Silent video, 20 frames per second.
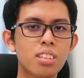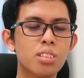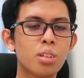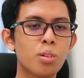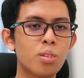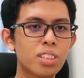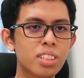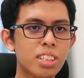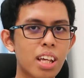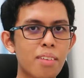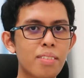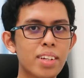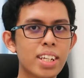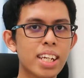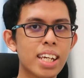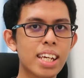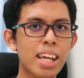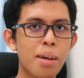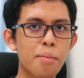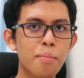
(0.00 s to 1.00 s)
So 7
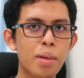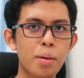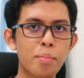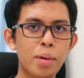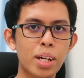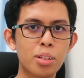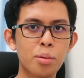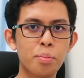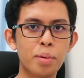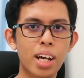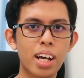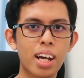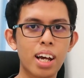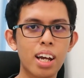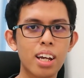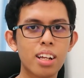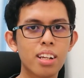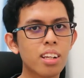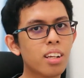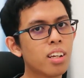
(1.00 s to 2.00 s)
AM at Batu
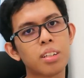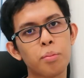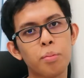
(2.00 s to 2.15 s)
Pahat.